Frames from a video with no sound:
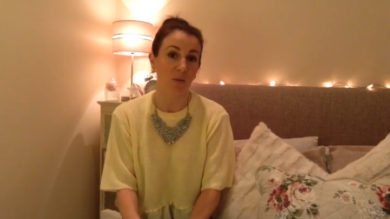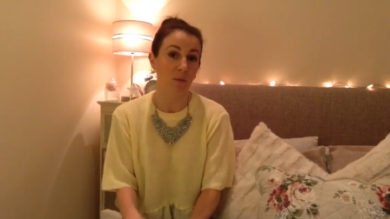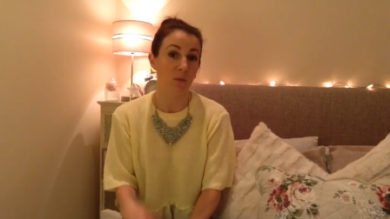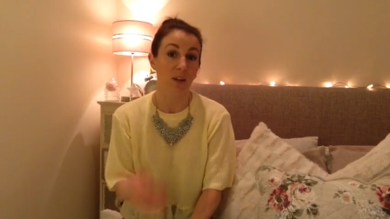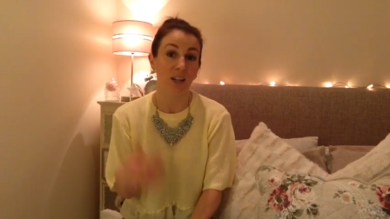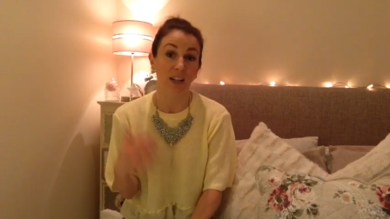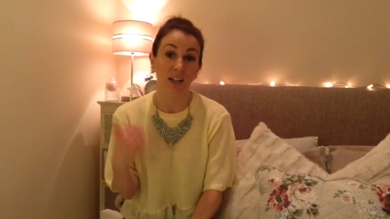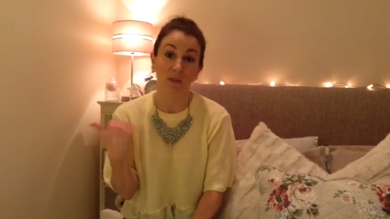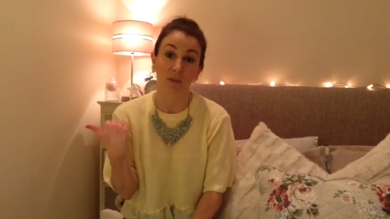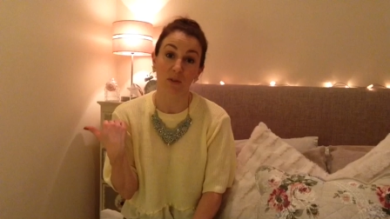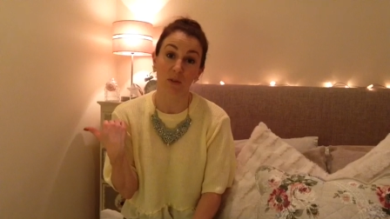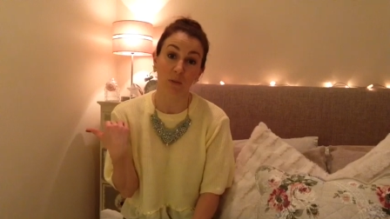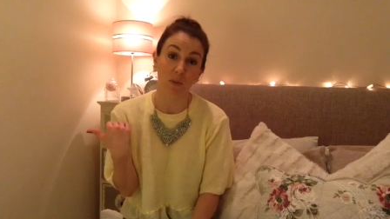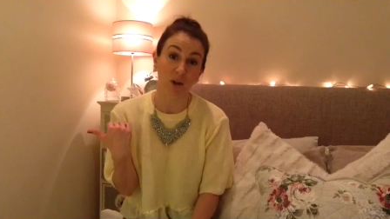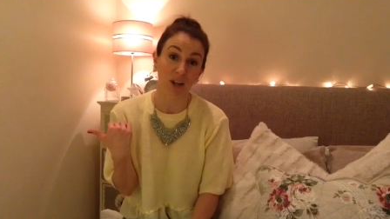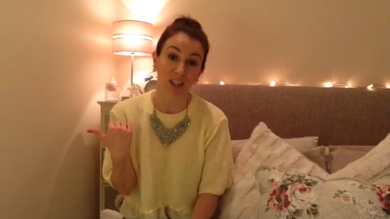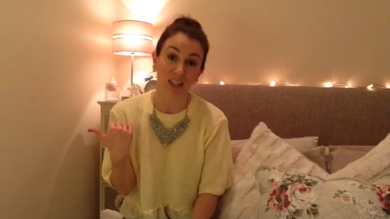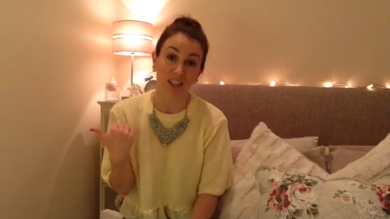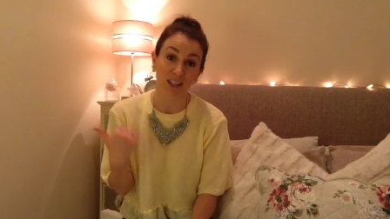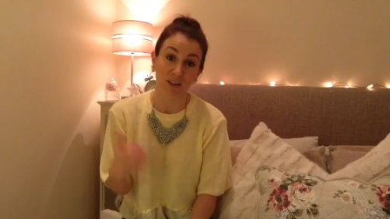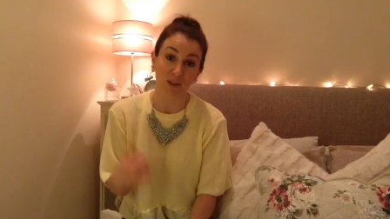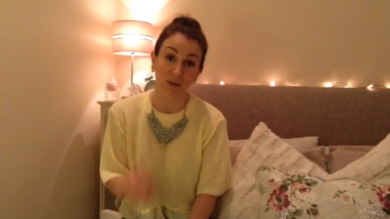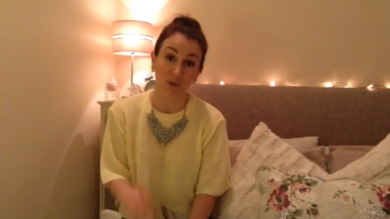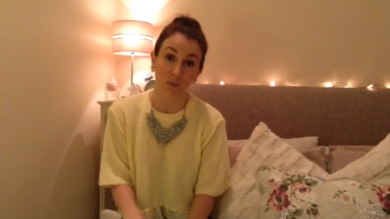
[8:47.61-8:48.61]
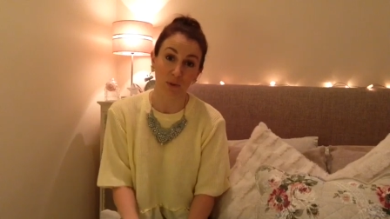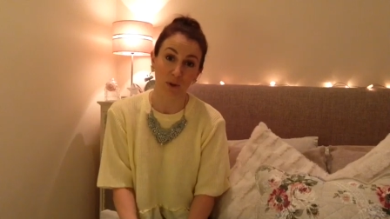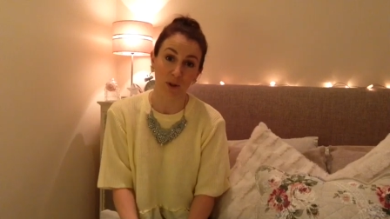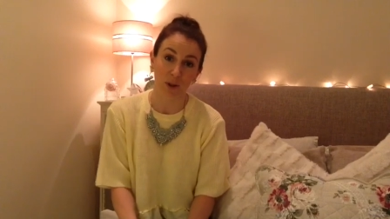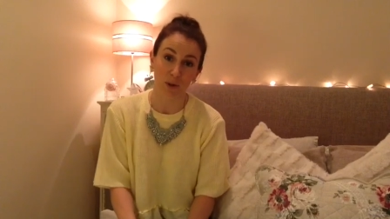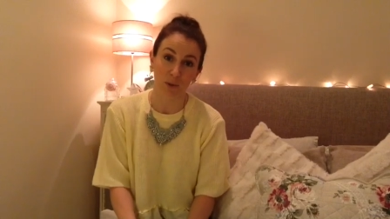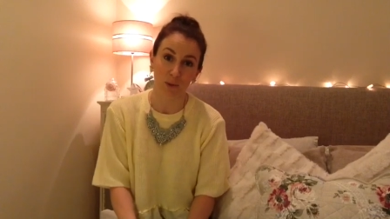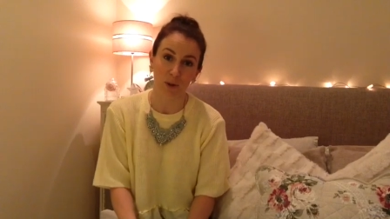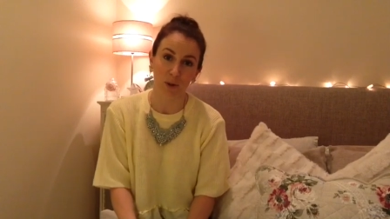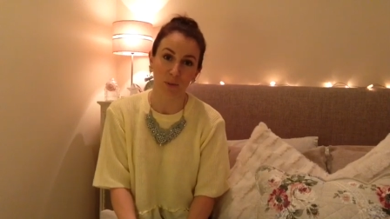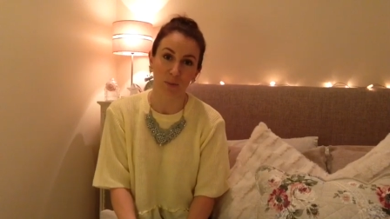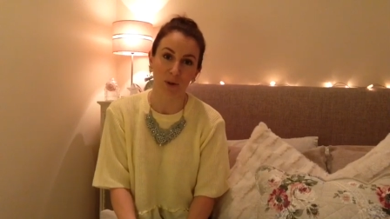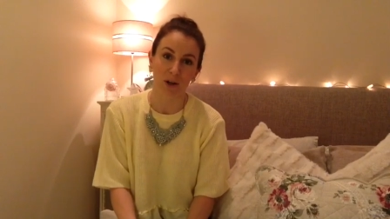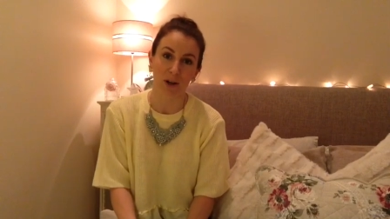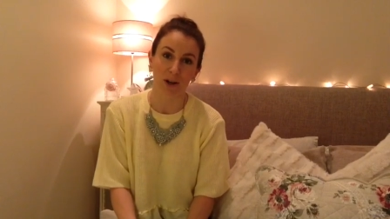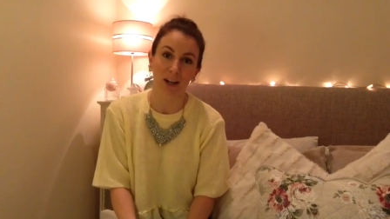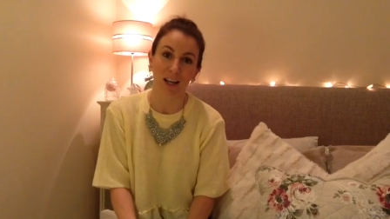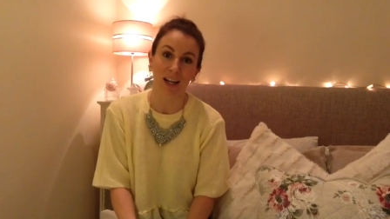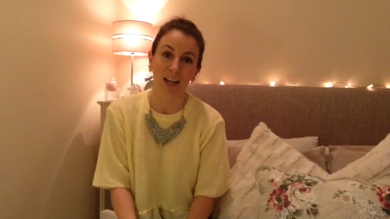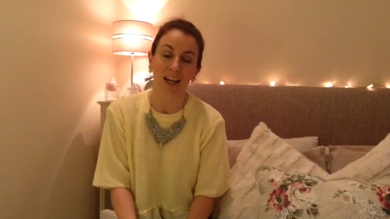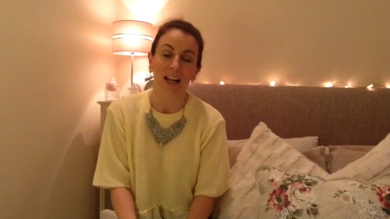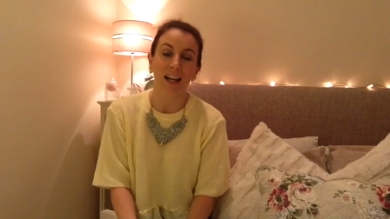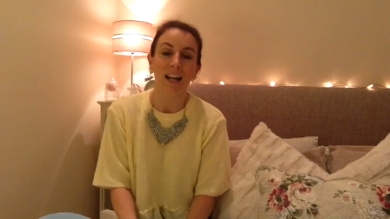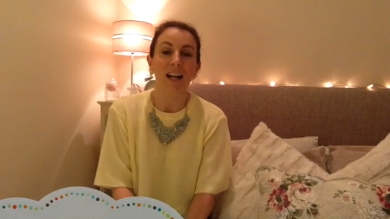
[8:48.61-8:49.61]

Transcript: might give them an idea of what they want to buy.